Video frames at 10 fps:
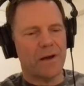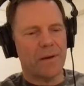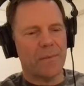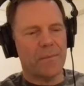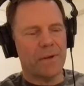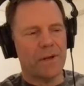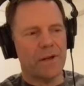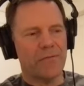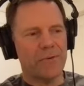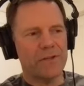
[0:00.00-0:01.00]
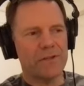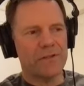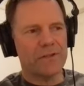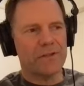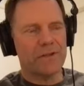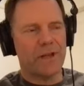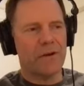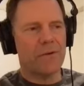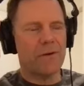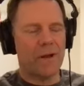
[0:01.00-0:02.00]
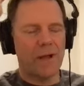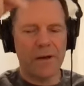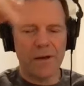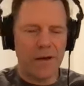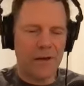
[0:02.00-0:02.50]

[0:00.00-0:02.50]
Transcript: um, if we just and and